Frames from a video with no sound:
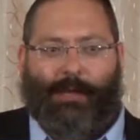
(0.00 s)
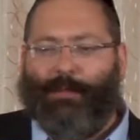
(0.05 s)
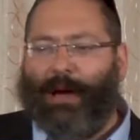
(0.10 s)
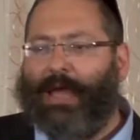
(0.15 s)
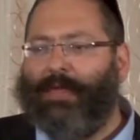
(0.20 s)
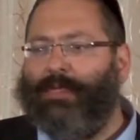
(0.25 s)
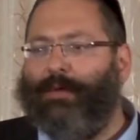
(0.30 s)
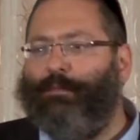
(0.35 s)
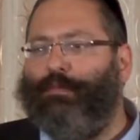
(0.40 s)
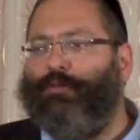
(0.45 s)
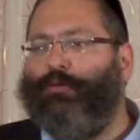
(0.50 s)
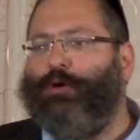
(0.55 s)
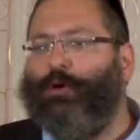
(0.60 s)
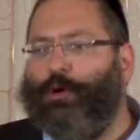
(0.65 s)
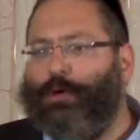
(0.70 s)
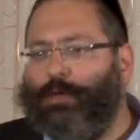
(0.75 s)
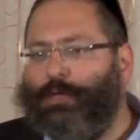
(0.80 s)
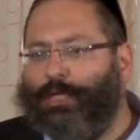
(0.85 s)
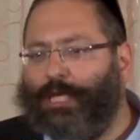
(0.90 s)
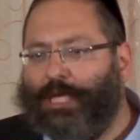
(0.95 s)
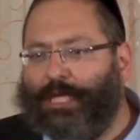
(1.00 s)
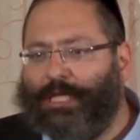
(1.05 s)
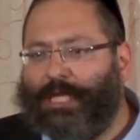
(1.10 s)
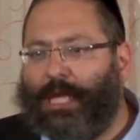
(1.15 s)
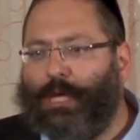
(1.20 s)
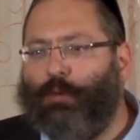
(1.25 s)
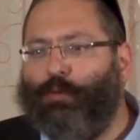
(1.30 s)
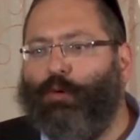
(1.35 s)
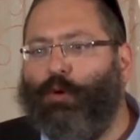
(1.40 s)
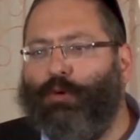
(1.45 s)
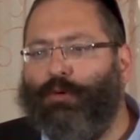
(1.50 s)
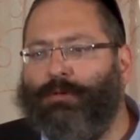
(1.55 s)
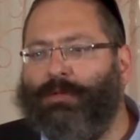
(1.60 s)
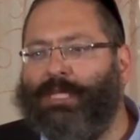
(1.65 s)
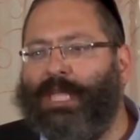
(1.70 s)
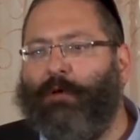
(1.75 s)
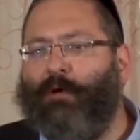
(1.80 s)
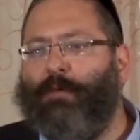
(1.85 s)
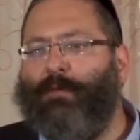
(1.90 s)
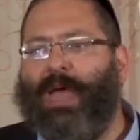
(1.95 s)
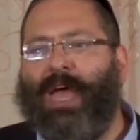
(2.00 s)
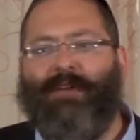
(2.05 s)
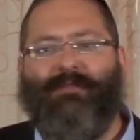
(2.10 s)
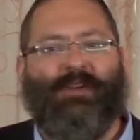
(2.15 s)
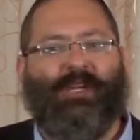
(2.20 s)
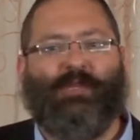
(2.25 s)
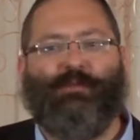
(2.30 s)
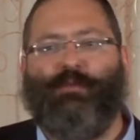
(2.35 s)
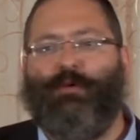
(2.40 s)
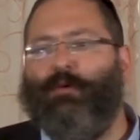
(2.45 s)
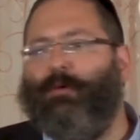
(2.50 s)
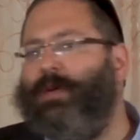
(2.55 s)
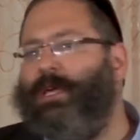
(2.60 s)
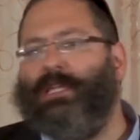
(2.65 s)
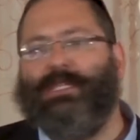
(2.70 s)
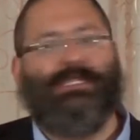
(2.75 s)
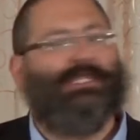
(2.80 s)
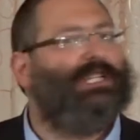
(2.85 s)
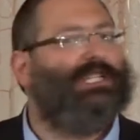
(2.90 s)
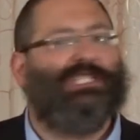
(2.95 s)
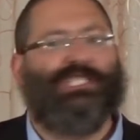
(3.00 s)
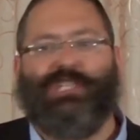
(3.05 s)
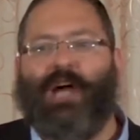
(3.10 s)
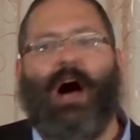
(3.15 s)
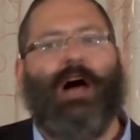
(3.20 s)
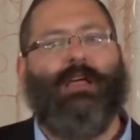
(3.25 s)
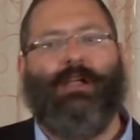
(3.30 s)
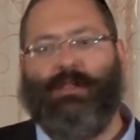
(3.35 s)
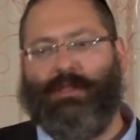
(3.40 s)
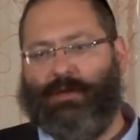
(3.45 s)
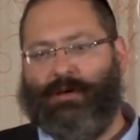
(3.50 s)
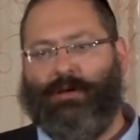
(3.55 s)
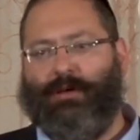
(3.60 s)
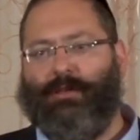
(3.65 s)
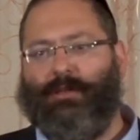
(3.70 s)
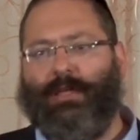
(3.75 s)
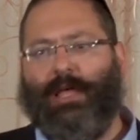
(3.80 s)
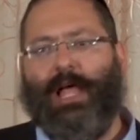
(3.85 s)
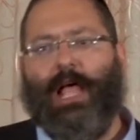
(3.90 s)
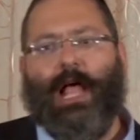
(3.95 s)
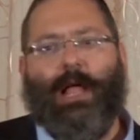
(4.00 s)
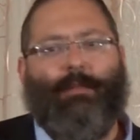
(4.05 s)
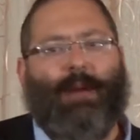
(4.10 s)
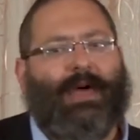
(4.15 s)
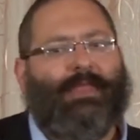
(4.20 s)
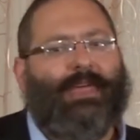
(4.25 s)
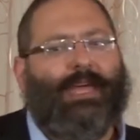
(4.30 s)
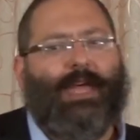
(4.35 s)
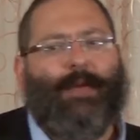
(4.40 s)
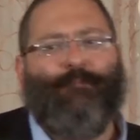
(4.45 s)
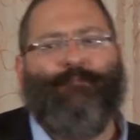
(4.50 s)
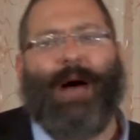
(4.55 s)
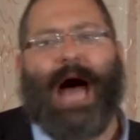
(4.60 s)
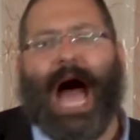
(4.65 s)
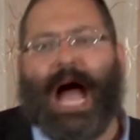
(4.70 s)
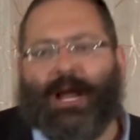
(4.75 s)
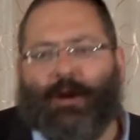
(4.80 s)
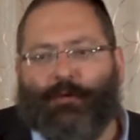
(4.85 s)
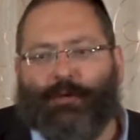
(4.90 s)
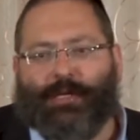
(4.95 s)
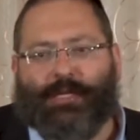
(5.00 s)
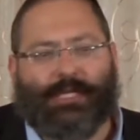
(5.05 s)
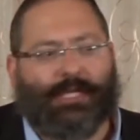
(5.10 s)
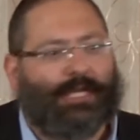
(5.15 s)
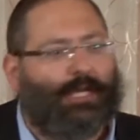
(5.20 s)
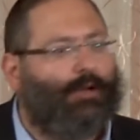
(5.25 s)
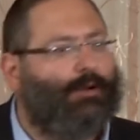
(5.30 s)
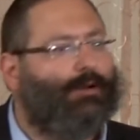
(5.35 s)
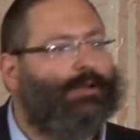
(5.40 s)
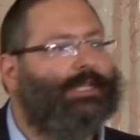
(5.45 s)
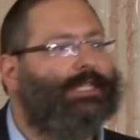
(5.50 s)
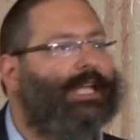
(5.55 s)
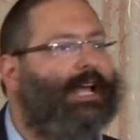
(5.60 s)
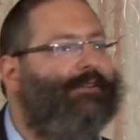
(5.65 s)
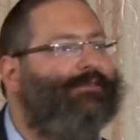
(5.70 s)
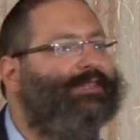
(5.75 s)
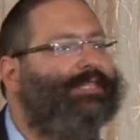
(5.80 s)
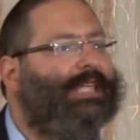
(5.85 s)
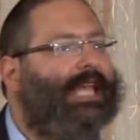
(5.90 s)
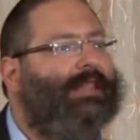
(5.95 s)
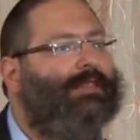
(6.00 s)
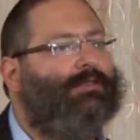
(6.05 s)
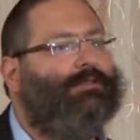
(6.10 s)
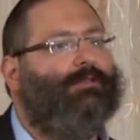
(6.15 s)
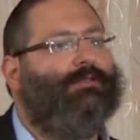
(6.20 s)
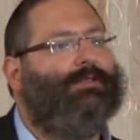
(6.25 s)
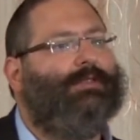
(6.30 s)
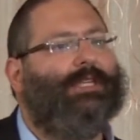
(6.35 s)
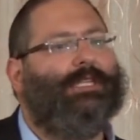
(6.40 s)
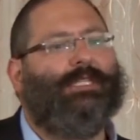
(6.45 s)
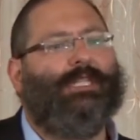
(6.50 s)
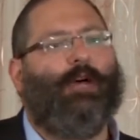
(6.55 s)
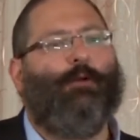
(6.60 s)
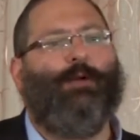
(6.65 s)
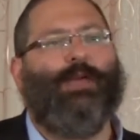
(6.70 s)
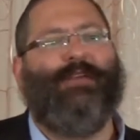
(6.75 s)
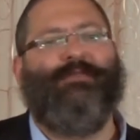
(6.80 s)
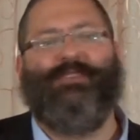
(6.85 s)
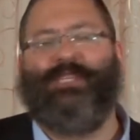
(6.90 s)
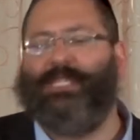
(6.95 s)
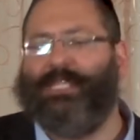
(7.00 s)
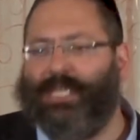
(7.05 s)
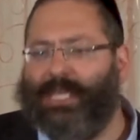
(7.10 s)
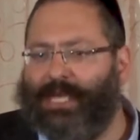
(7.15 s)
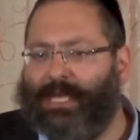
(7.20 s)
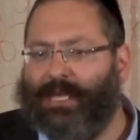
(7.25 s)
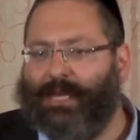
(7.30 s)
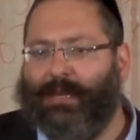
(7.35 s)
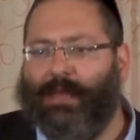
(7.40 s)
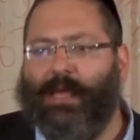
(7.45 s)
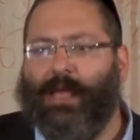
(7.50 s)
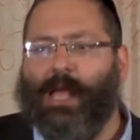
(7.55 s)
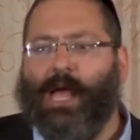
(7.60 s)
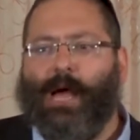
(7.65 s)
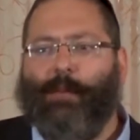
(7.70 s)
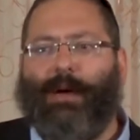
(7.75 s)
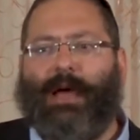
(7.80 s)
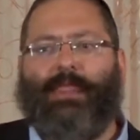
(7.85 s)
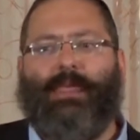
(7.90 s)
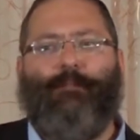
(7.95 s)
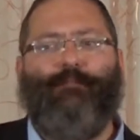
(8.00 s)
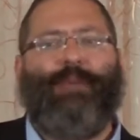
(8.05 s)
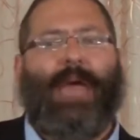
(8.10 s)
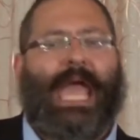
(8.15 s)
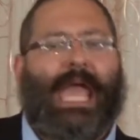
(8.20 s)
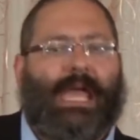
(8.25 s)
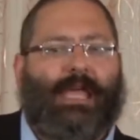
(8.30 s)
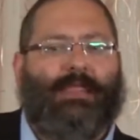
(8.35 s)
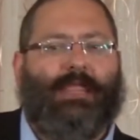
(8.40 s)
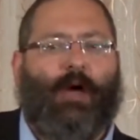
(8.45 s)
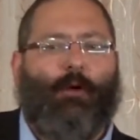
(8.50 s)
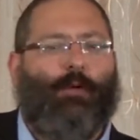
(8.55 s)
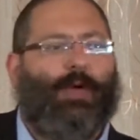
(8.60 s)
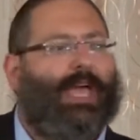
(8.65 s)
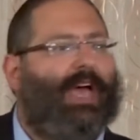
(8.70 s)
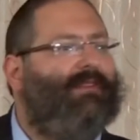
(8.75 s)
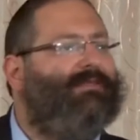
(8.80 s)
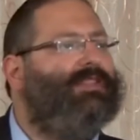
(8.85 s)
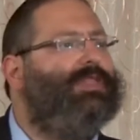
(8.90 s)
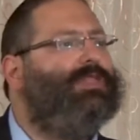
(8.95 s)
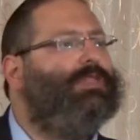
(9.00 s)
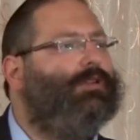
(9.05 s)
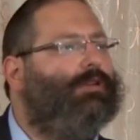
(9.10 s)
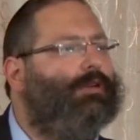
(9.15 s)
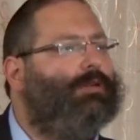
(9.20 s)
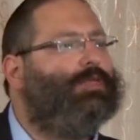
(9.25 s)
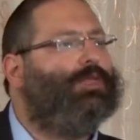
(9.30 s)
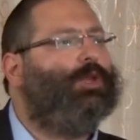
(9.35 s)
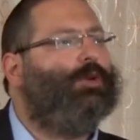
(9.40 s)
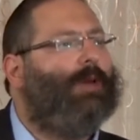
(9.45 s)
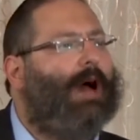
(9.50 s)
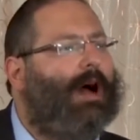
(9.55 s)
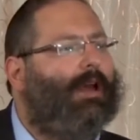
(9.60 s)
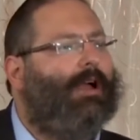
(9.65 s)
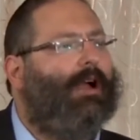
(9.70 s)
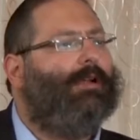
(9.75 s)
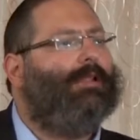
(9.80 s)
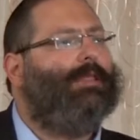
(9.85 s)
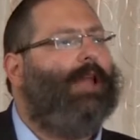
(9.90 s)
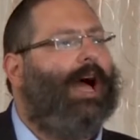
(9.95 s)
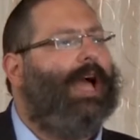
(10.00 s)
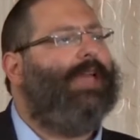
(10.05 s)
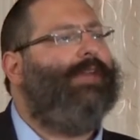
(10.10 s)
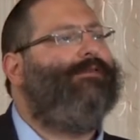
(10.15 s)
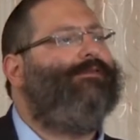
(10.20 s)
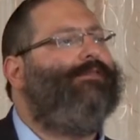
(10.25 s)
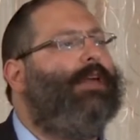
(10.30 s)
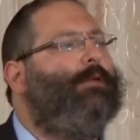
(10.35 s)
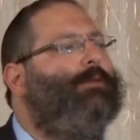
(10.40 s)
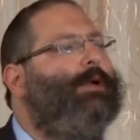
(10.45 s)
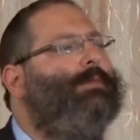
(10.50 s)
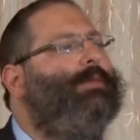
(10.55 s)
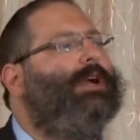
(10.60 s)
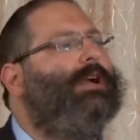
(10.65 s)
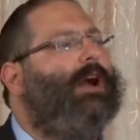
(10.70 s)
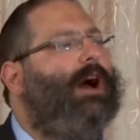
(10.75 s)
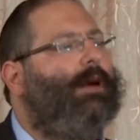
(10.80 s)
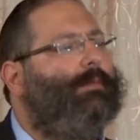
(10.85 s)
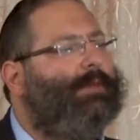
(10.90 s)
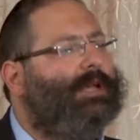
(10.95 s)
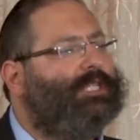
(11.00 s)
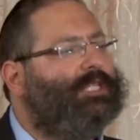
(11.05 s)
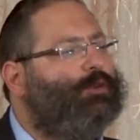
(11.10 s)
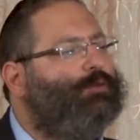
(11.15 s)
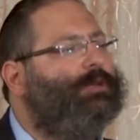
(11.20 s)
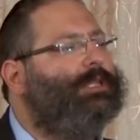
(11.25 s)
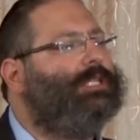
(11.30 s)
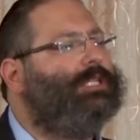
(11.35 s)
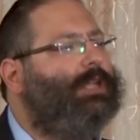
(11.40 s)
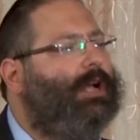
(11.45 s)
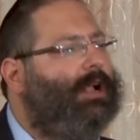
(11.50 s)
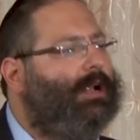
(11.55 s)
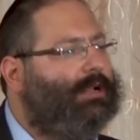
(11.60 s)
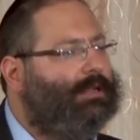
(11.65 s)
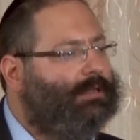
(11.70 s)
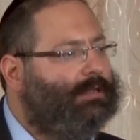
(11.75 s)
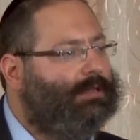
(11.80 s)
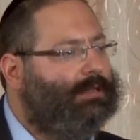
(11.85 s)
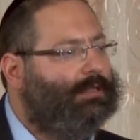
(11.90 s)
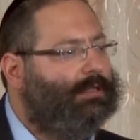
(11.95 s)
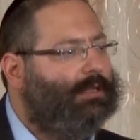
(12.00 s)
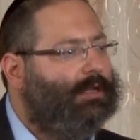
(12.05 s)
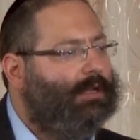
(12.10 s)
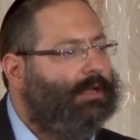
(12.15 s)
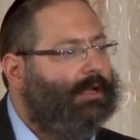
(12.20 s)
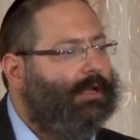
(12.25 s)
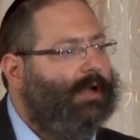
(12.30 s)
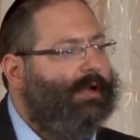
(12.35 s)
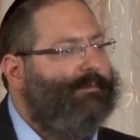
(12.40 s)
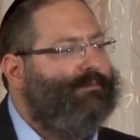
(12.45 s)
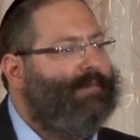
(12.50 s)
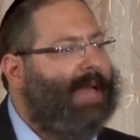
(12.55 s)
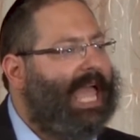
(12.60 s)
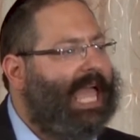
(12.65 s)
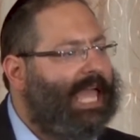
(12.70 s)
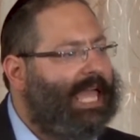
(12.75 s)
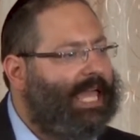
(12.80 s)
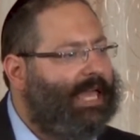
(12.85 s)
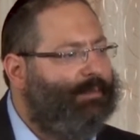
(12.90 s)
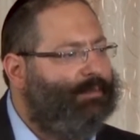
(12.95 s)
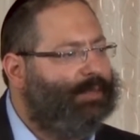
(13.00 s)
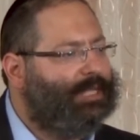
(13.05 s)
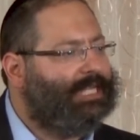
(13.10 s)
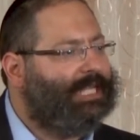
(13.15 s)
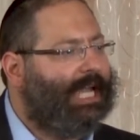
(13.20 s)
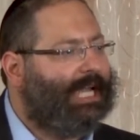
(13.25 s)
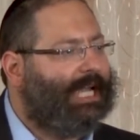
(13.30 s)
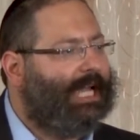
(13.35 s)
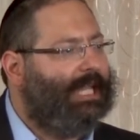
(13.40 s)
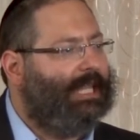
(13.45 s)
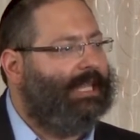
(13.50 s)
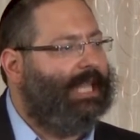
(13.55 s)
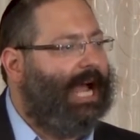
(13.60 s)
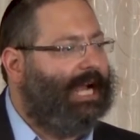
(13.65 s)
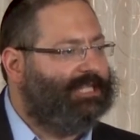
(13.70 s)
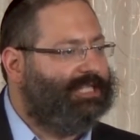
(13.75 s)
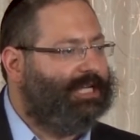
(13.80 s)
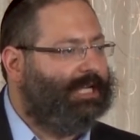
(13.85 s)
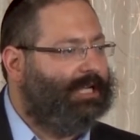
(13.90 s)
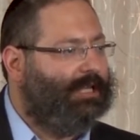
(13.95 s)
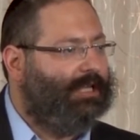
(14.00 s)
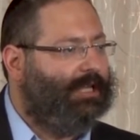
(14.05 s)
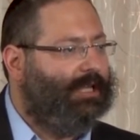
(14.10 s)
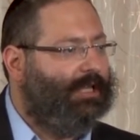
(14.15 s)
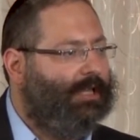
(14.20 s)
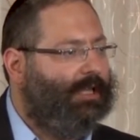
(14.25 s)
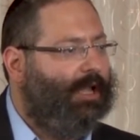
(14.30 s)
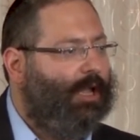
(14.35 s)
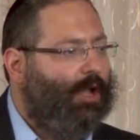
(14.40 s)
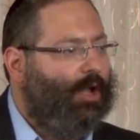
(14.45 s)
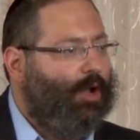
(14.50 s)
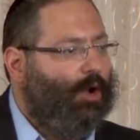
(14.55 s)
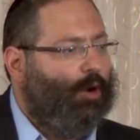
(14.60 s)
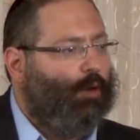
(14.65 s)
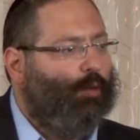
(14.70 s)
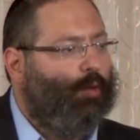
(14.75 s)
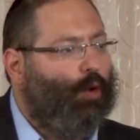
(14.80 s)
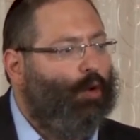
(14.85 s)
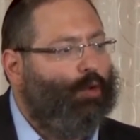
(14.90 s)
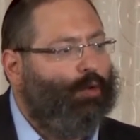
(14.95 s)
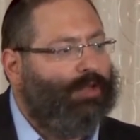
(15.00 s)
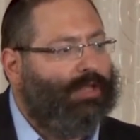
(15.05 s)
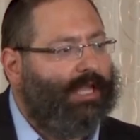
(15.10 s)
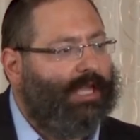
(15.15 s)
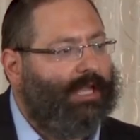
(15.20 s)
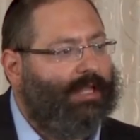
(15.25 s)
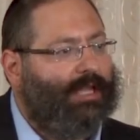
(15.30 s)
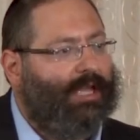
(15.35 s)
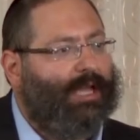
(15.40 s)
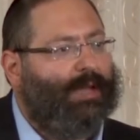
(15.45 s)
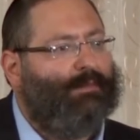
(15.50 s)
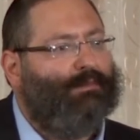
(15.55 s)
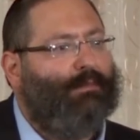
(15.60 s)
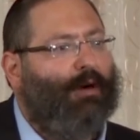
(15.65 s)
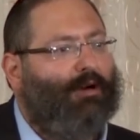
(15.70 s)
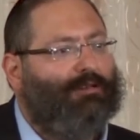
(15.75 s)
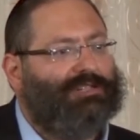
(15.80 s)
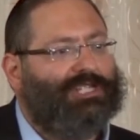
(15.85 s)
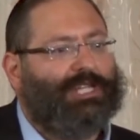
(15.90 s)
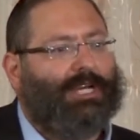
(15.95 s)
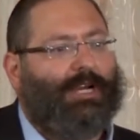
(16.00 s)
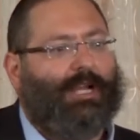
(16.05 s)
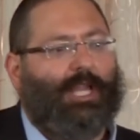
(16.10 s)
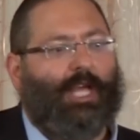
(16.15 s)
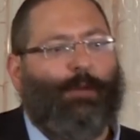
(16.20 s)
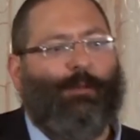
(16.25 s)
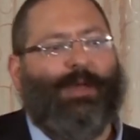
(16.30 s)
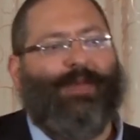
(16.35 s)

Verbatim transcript: by the bruises and wounds that we may have experienced in childhood, by the hypocrisy or self-centeredness that we have seen, by the pain that we have endured throughout our life, and we become as a result maimed psychologically, wounded emotionally.